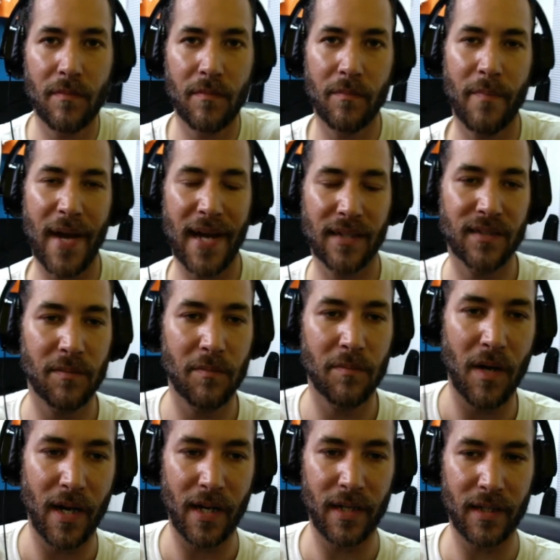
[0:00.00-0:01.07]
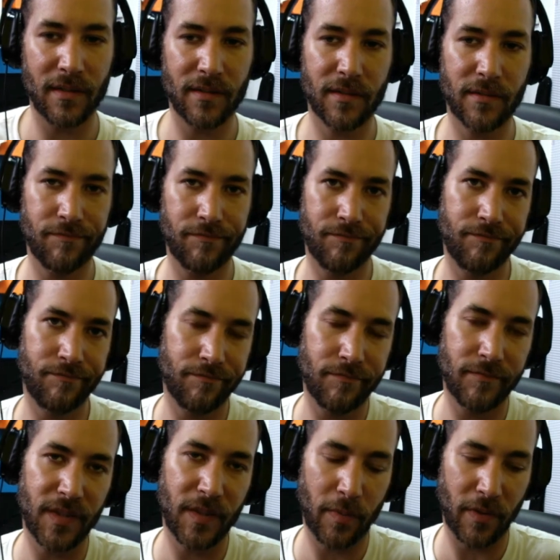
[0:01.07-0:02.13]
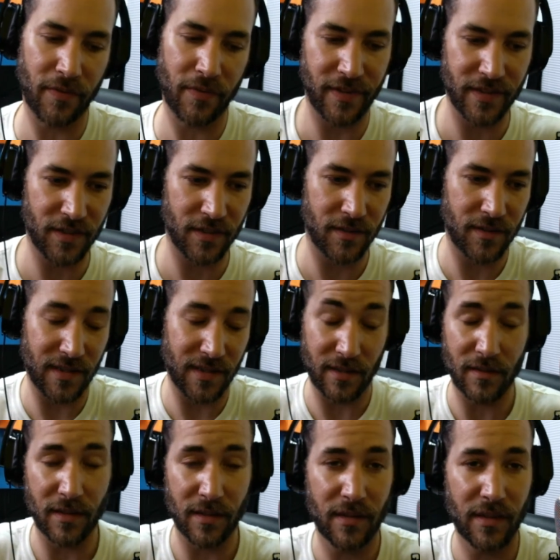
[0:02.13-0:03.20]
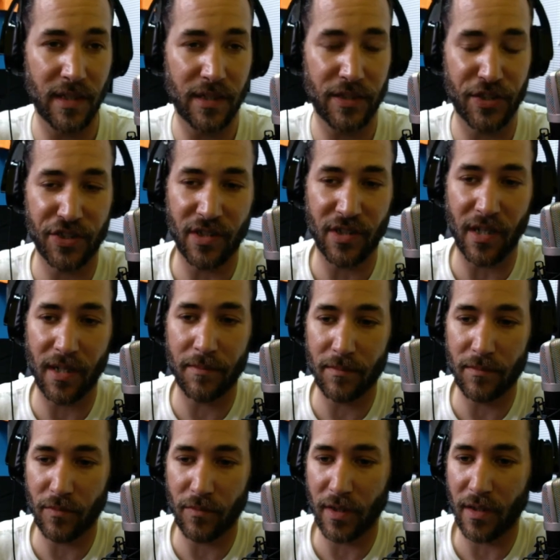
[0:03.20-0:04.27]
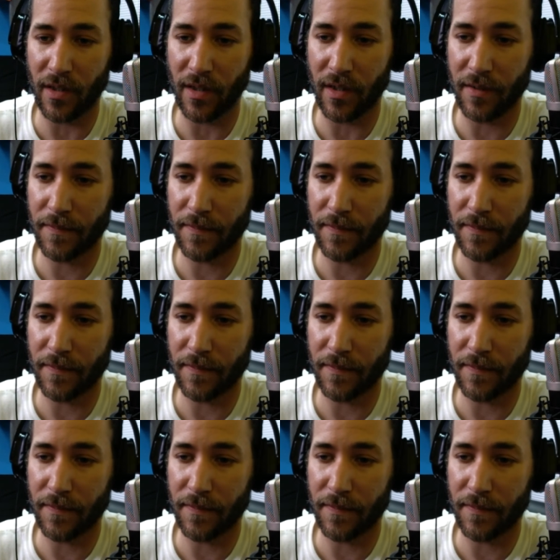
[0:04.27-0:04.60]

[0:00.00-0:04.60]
maximize your proficiencies oh, no, and your not, shop. It's not Sundry. It's